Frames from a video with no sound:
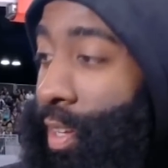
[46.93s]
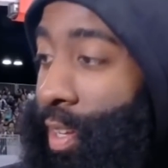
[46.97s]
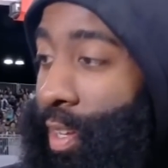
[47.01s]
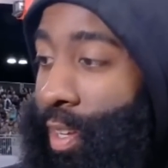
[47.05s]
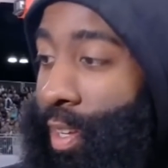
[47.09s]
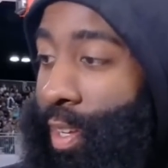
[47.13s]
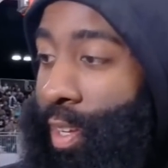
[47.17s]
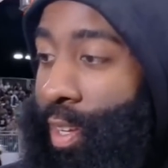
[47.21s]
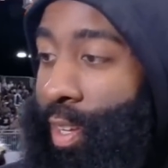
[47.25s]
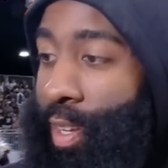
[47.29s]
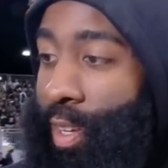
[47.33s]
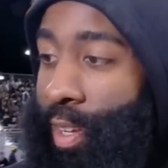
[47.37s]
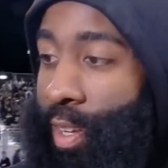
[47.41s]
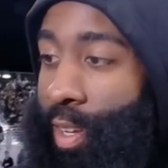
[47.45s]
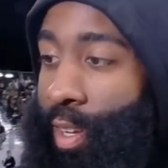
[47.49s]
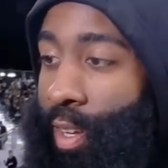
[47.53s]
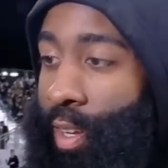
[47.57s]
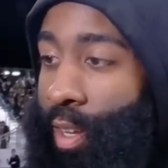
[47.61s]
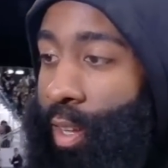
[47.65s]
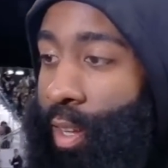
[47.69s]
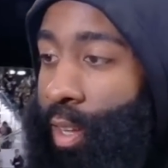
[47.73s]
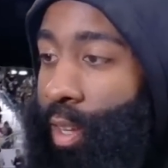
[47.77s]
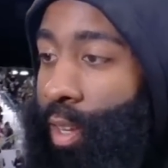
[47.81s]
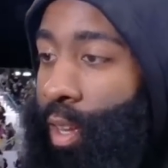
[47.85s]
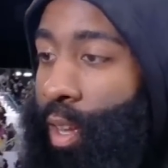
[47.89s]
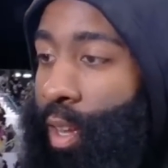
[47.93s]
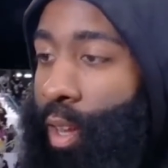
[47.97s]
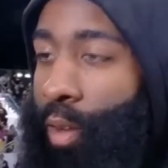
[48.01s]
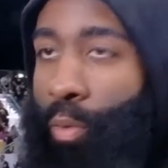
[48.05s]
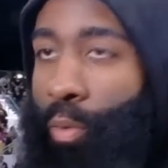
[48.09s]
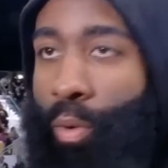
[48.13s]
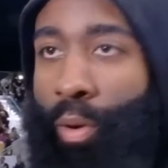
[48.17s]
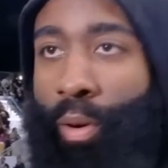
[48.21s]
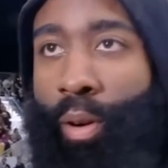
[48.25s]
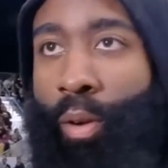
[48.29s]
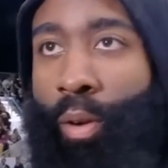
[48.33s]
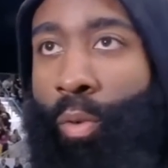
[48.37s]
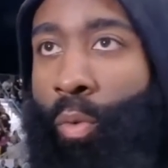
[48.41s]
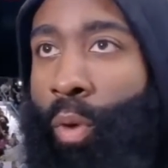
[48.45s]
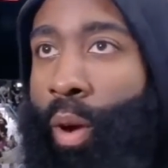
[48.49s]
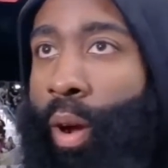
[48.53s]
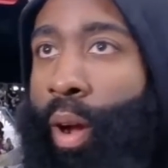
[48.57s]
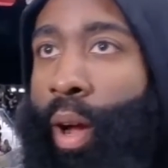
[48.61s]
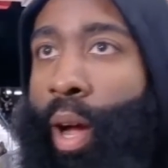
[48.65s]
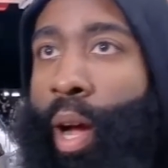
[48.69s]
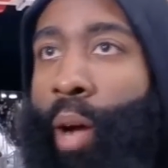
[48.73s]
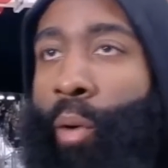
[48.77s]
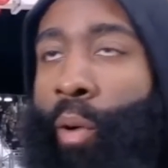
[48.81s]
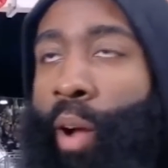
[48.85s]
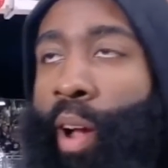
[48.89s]
be feeling pretty confident right now. We're,
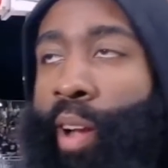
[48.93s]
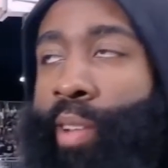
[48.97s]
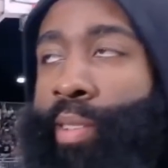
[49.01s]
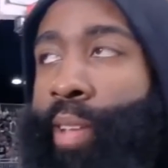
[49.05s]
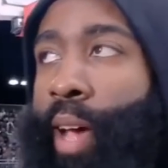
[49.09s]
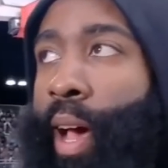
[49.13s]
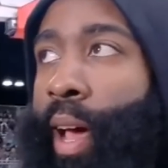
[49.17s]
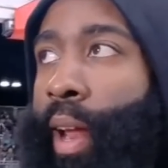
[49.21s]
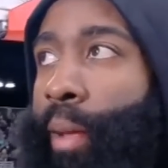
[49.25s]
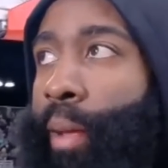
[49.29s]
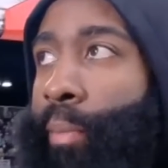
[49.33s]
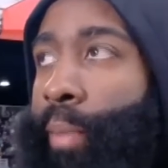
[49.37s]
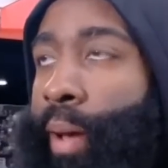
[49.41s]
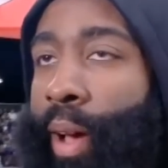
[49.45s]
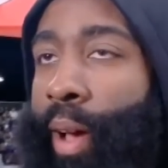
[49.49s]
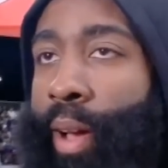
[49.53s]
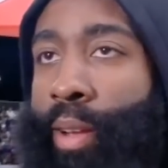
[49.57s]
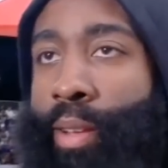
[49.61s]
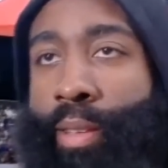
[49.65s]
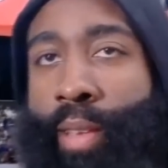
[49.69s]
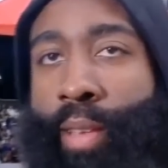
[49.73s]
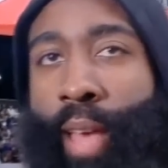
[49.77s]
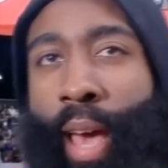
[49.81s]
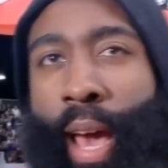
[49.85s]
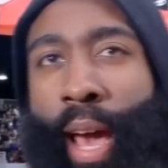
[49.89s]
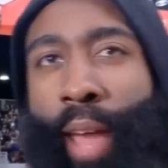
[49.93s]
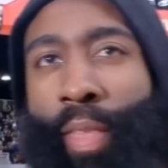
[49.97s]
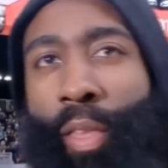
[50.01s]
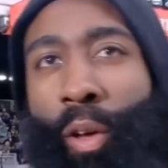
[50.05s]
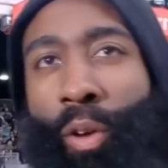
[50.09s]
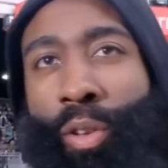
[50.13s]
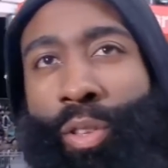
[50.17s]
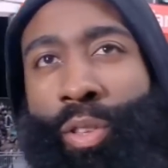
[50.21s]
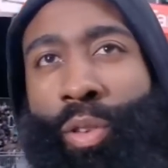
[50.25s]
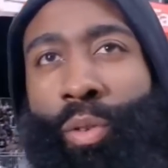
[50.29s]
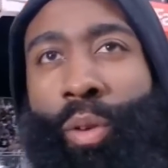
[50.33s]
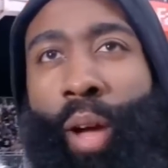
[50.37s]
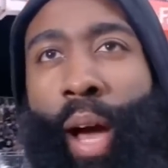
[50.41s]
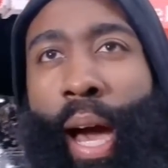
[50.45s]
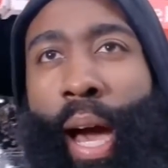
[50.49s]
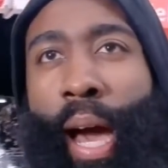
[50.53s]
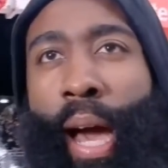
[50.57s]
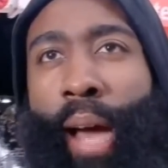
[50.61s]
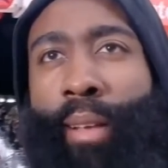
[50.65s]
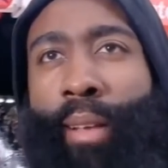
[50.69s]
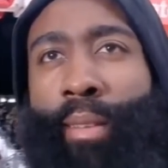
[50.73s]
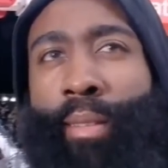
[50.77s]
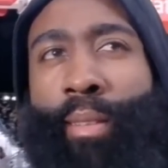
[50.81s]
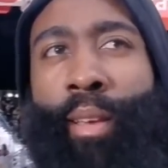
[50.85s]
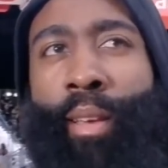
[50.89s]
uh, we're excited, man, just to add those two
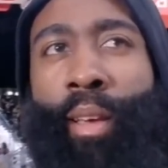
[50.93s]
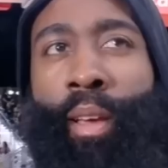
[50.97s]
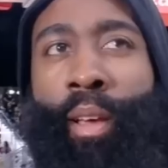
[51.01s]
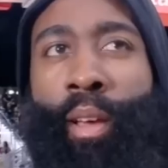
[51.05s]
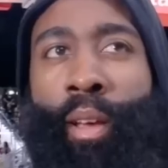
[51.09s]
guys